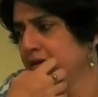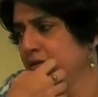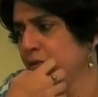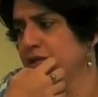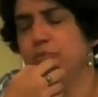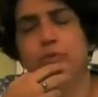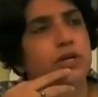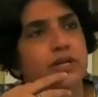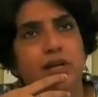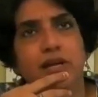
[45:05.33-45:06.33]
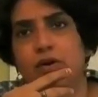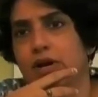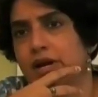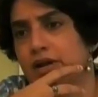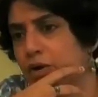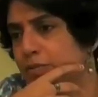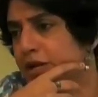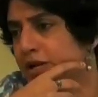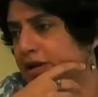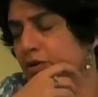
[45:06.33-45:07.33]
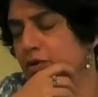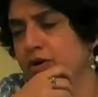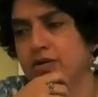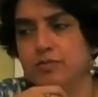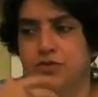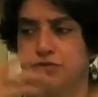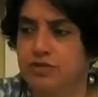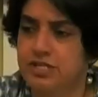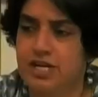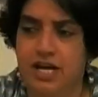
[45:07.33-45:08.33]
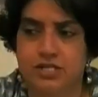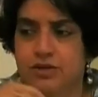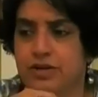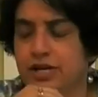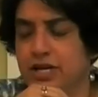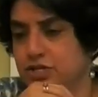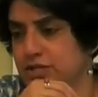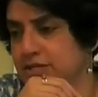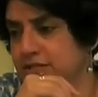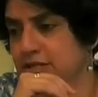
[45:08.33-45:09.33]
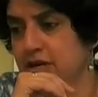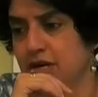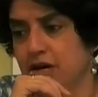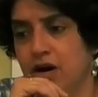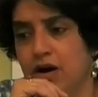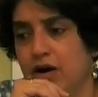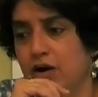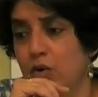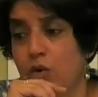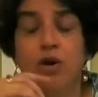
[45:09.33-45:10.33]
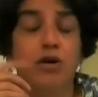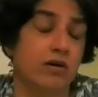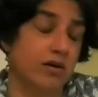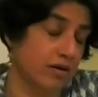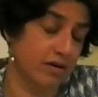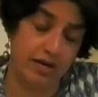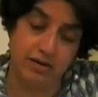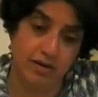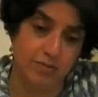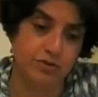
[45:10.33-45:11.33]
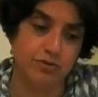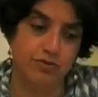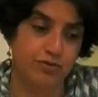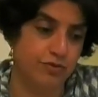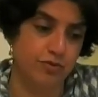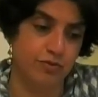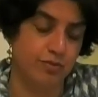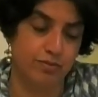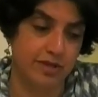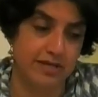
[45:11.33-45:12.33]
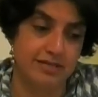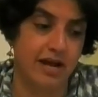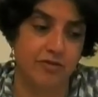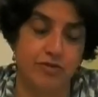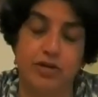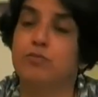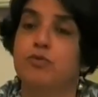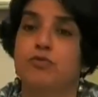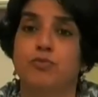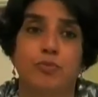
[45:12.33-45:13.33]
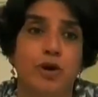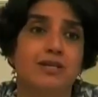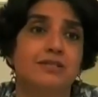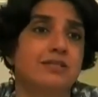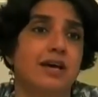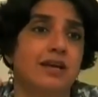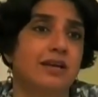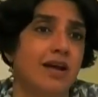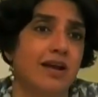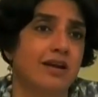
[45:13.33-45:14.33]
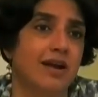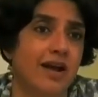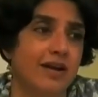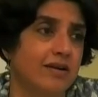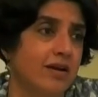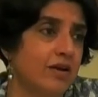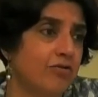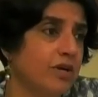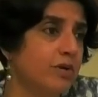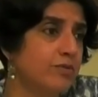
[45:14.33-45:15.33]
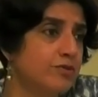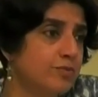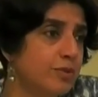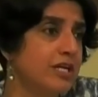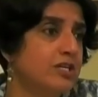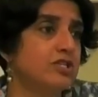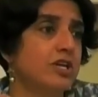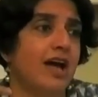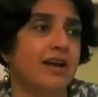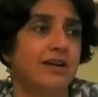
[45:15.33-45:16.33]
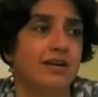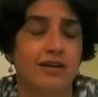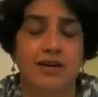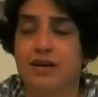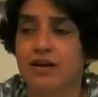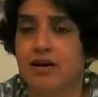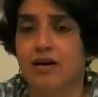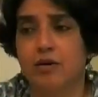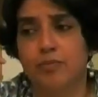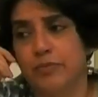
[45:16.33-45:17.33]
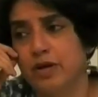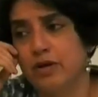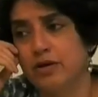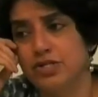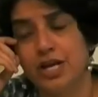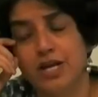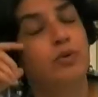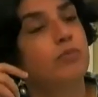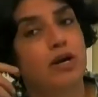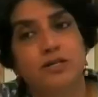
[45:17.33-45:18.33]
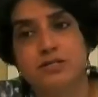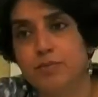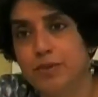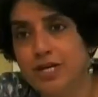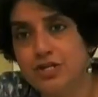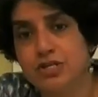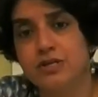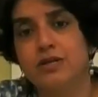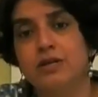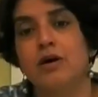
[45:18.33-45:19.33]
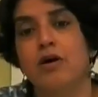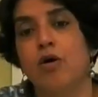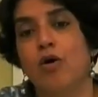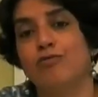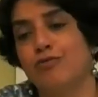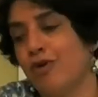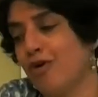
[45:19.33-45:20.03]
whether politically or economically or in terms of international relations, or in terms of things like freedom of press and freedom of speech and genuine participation of